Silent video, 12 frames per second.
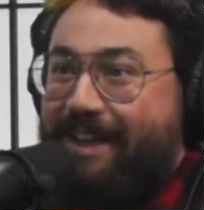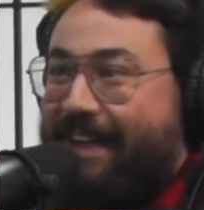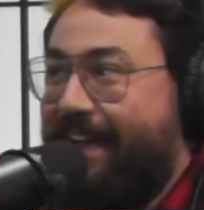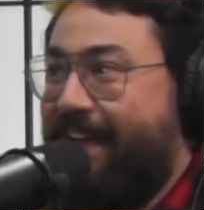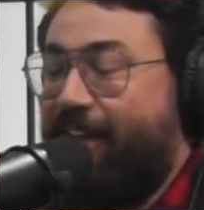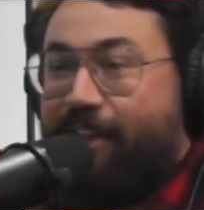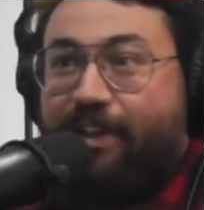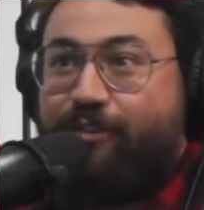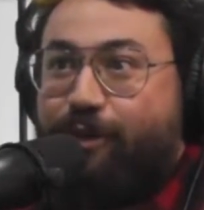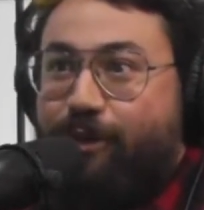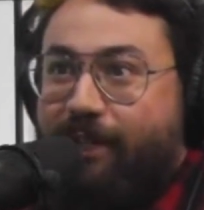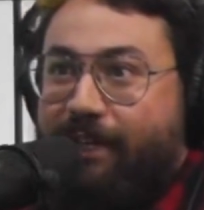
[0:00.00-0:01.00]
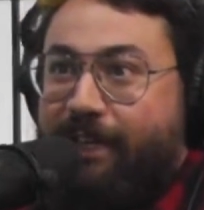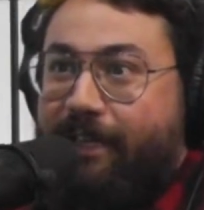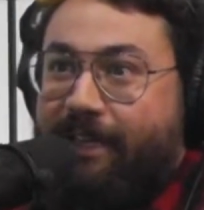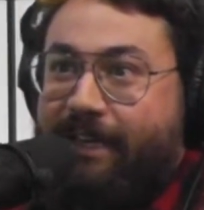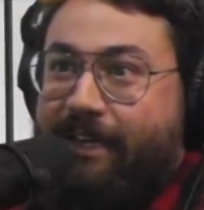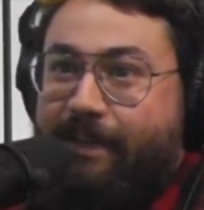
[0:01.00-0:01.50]
electrical in
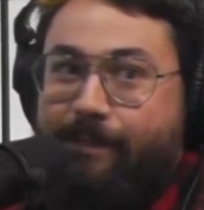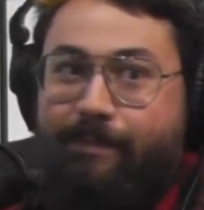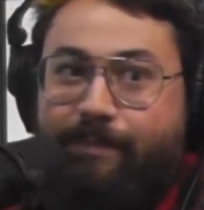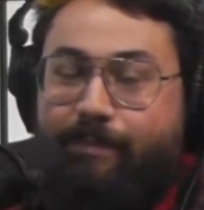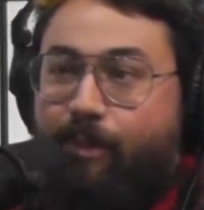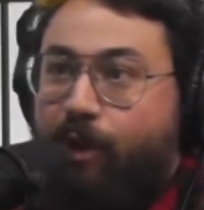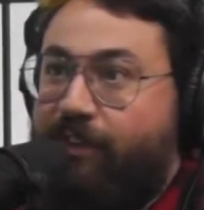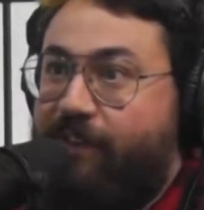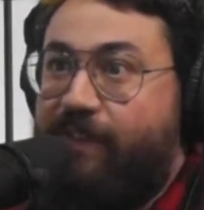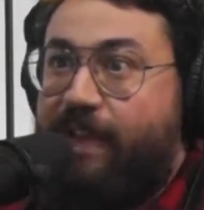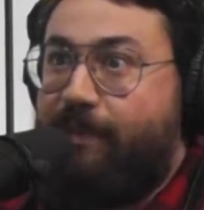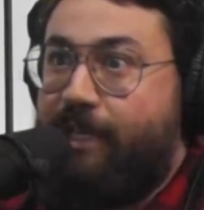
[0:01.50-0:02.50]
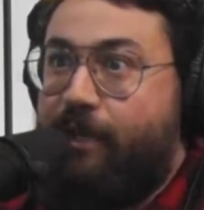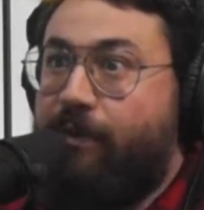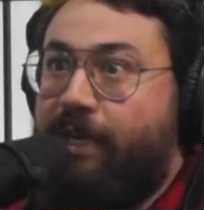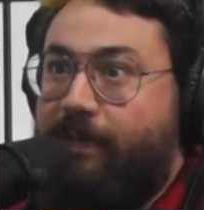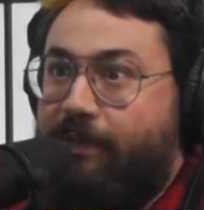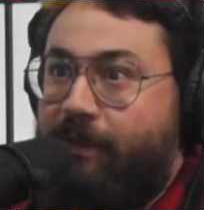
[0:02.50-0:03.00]
a multifamily
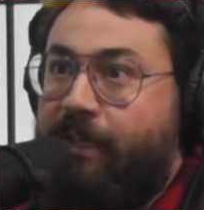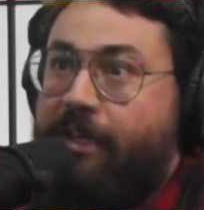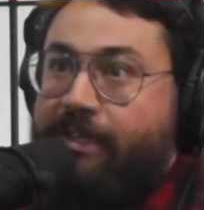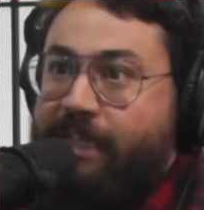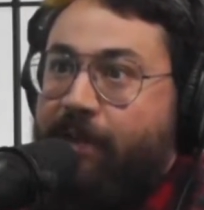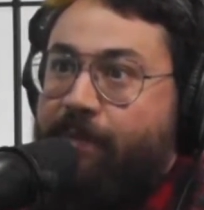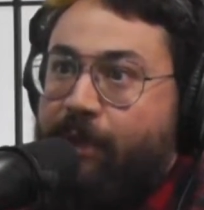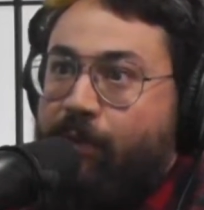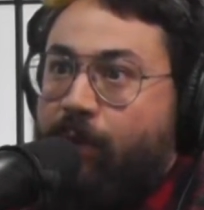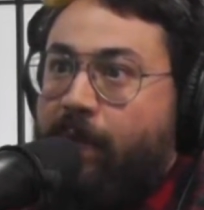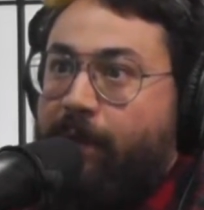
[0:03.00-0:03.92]
unit. You need to tell me what